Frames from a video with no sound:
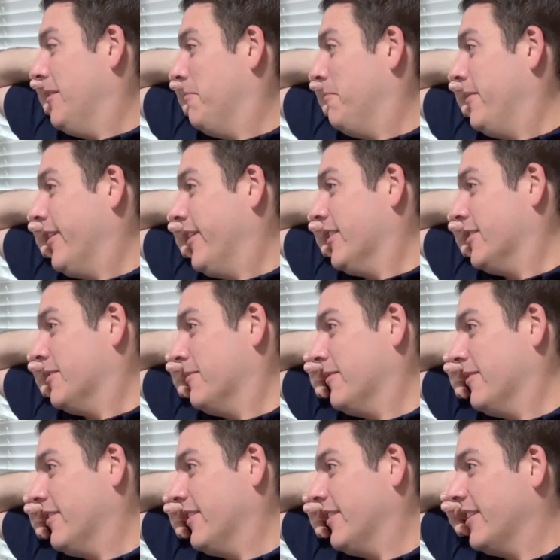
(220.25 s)

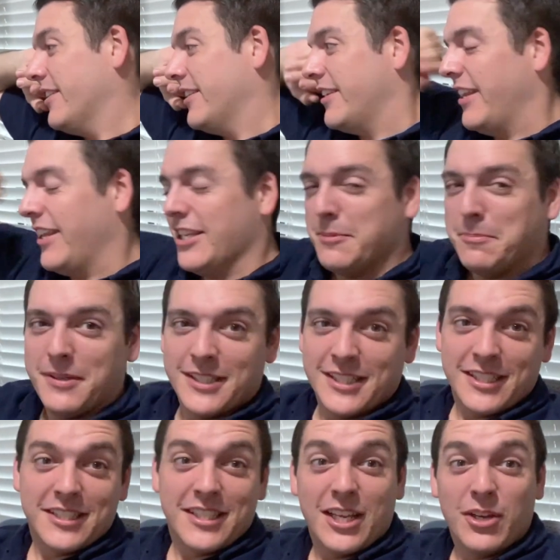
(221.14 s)
because today's
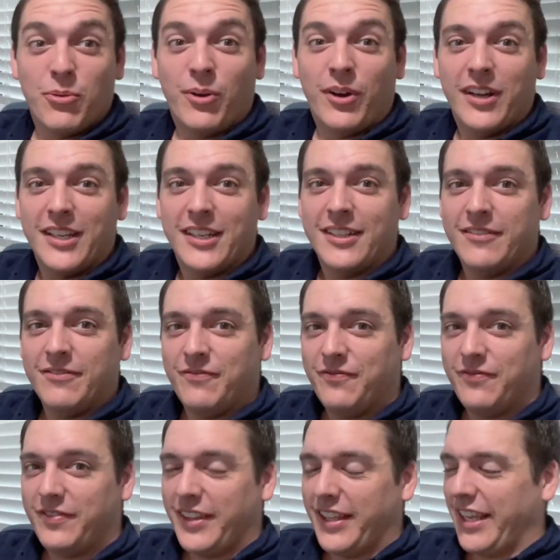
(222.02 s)
business day one
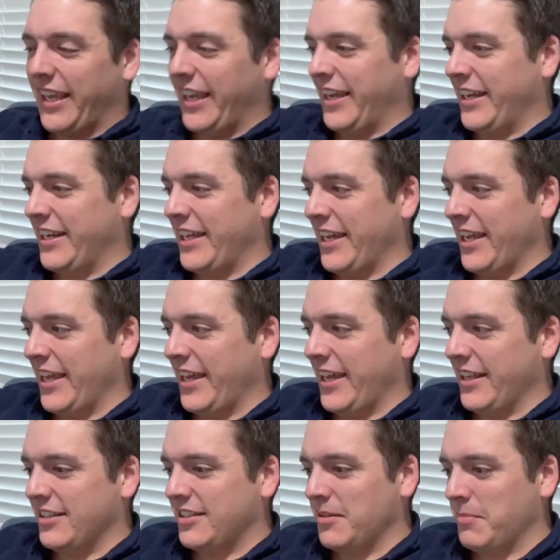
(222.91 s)
and I
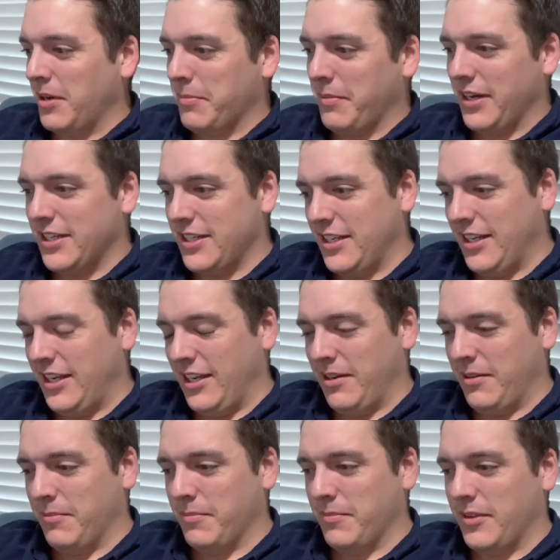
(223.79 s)
had somebody on my
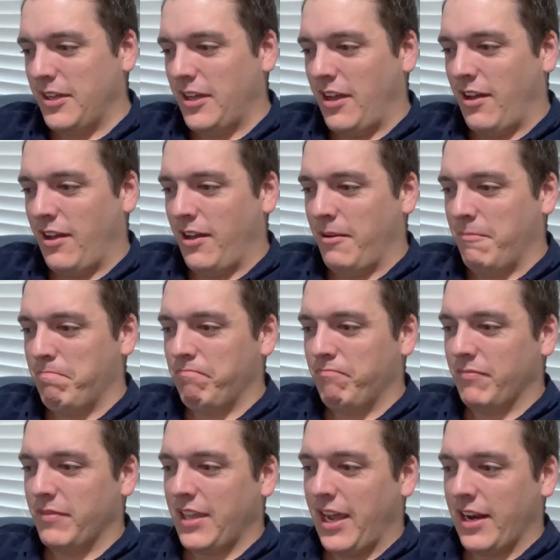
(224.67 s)
team
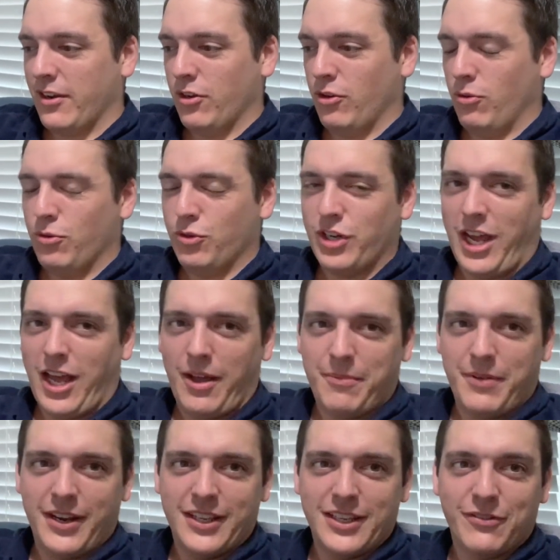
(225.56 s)
got a new
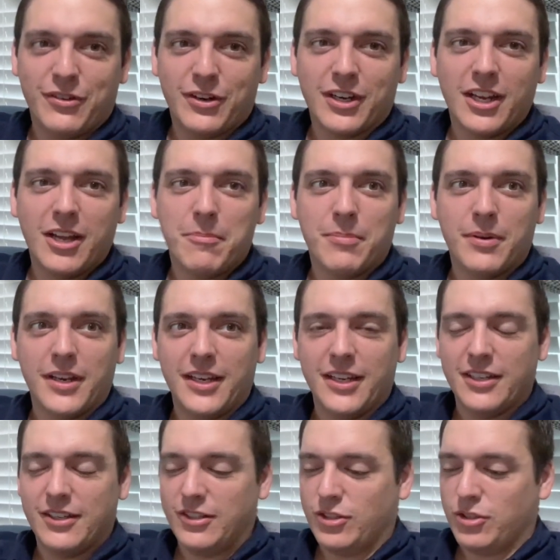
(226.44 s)
job at a different
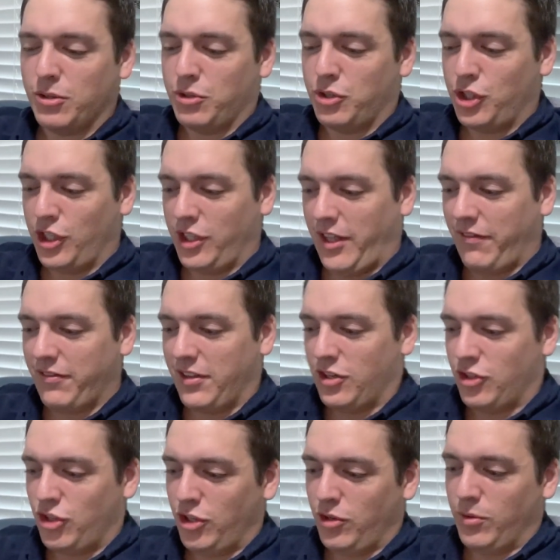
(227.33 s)
company. So she left
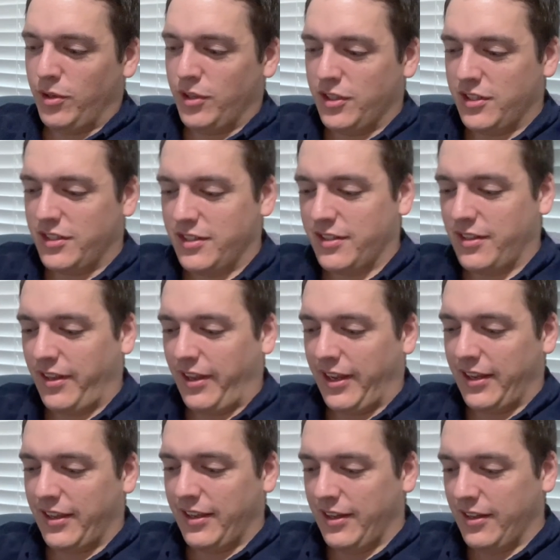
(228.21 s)
and she was
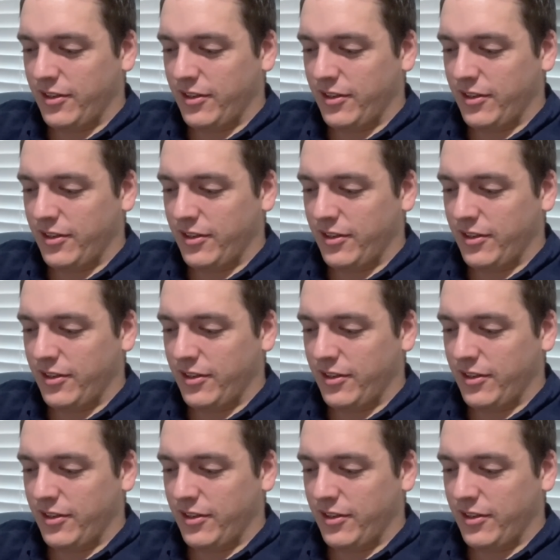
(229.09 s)
like